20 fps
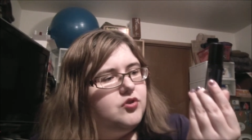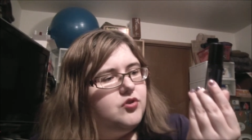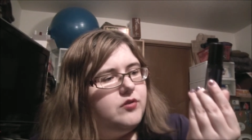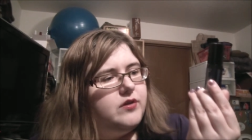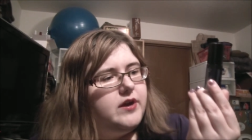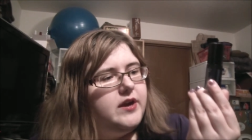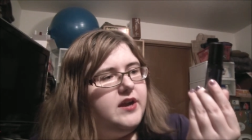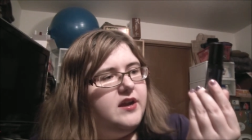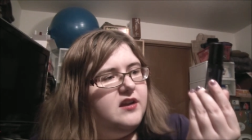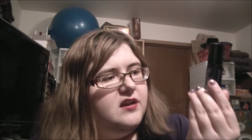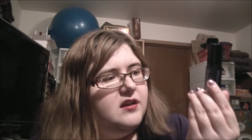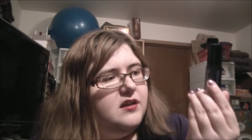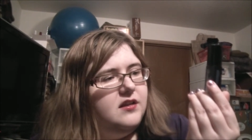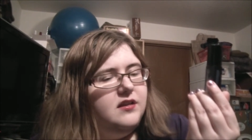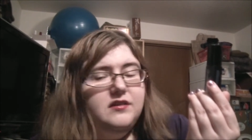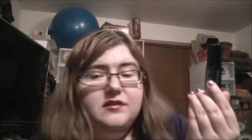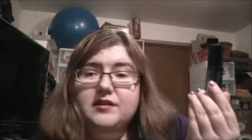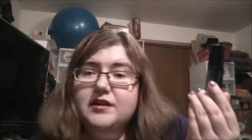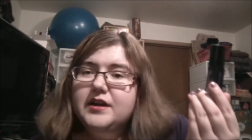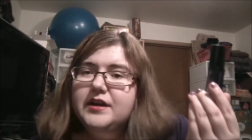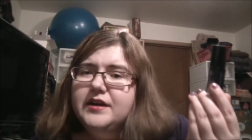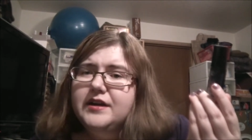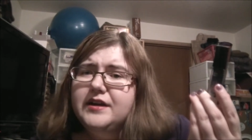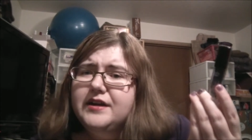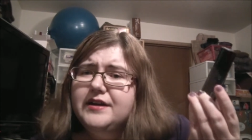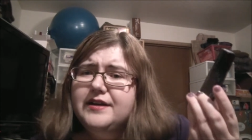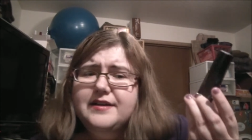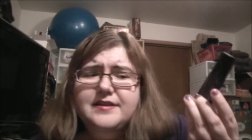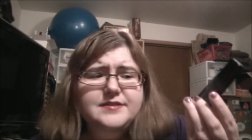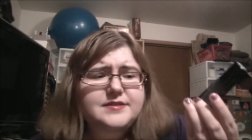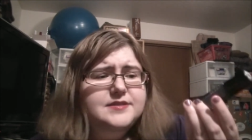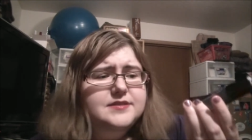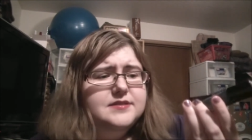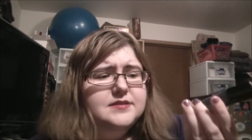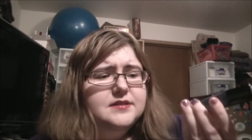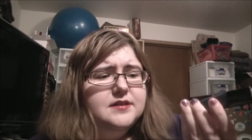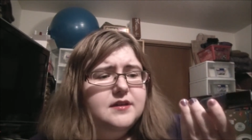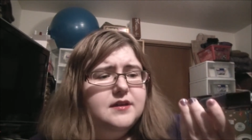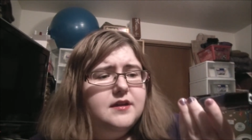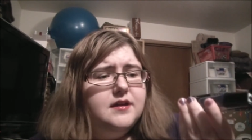gray color, I
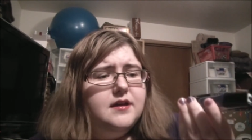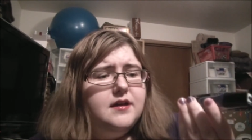guess.